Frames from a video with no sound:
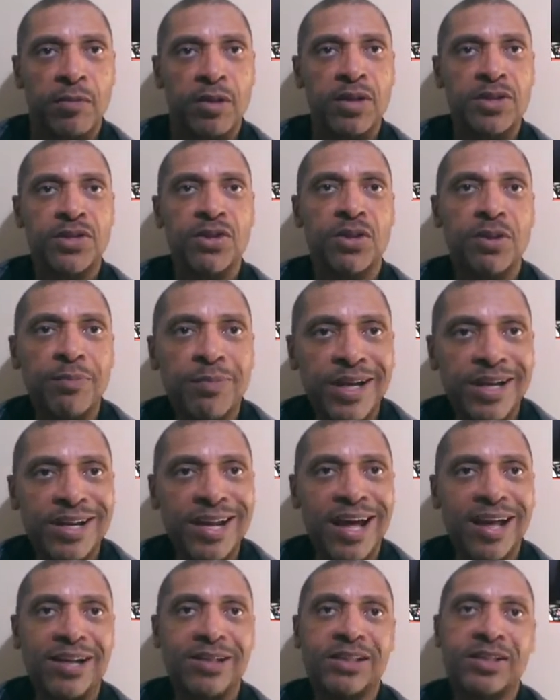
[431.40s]
so the big
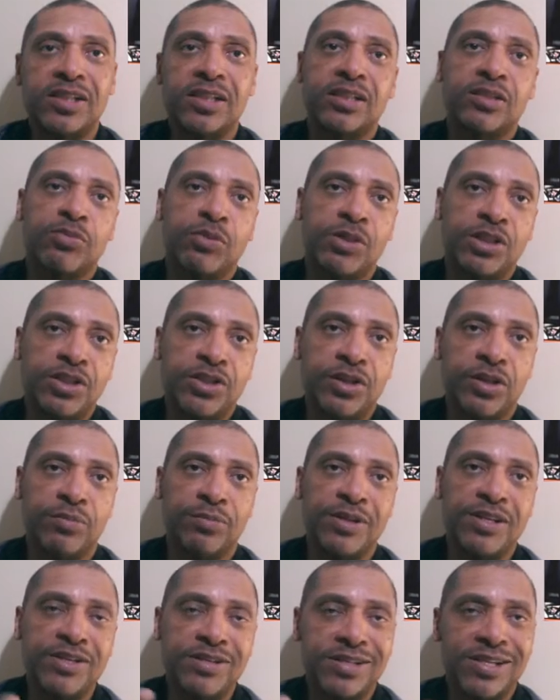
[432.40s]
analysis, which you'll
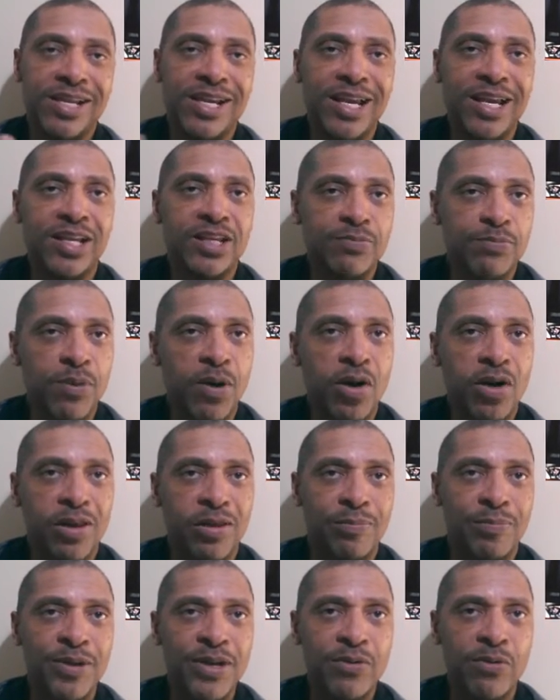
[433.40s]
be seeing as part of
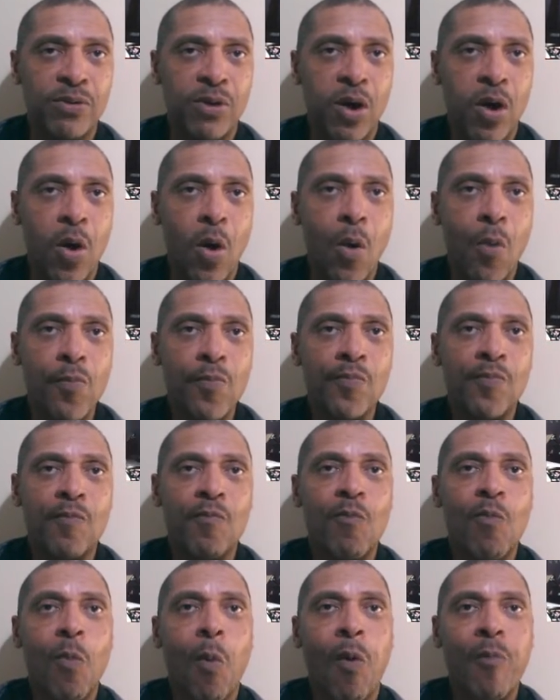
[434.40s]
the B-roll,
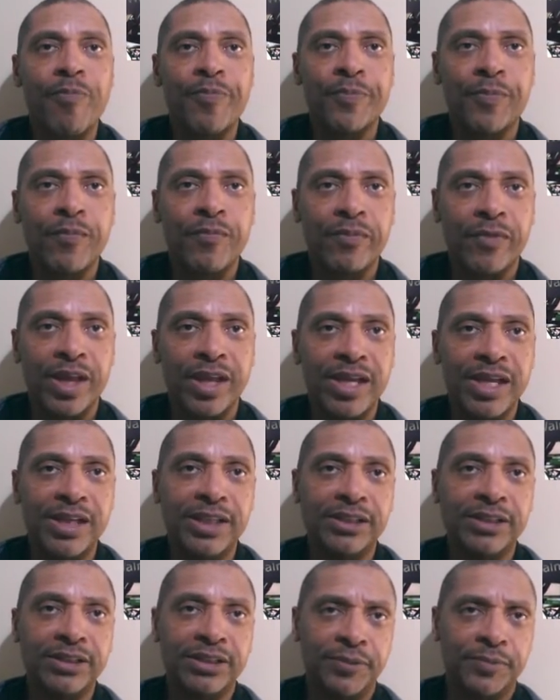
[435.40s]

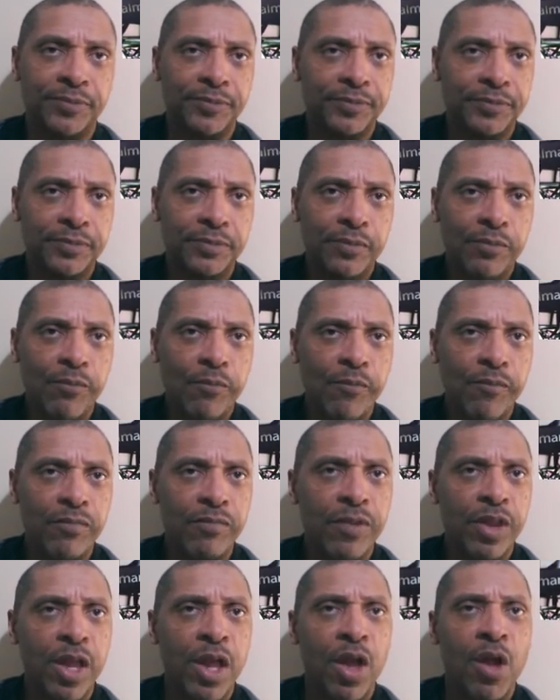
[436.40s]
is
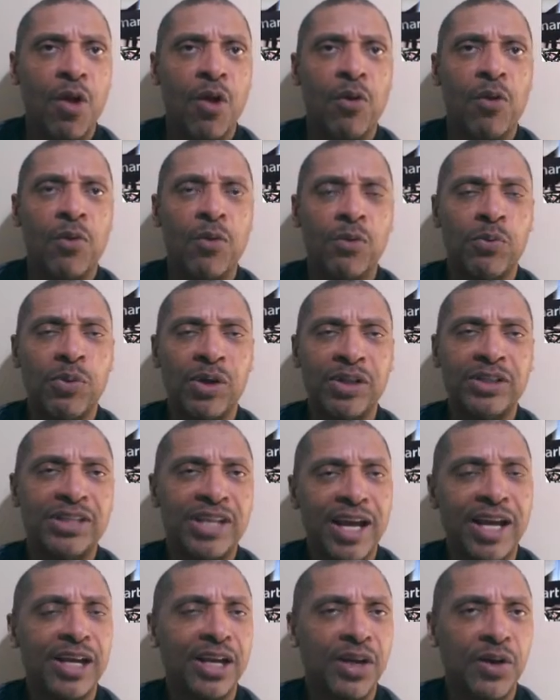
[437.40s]
what's
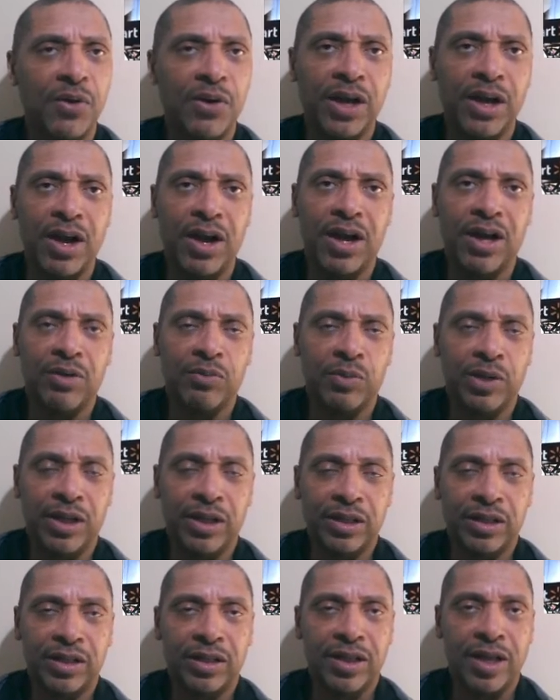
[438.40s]
kind of going on
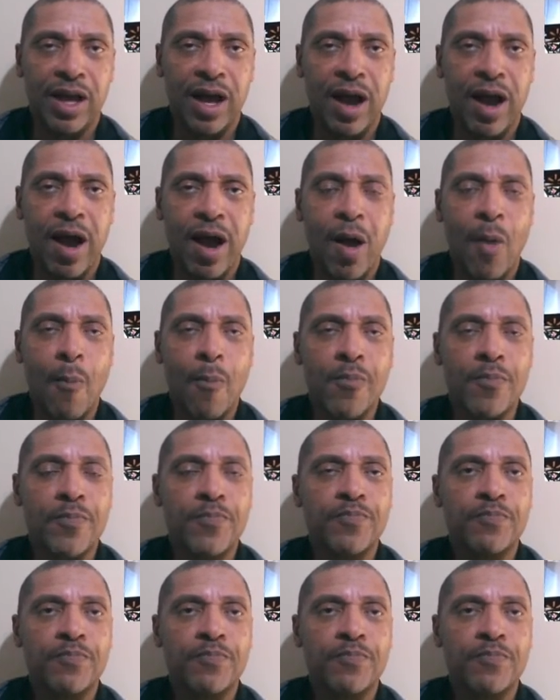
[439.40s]
with um,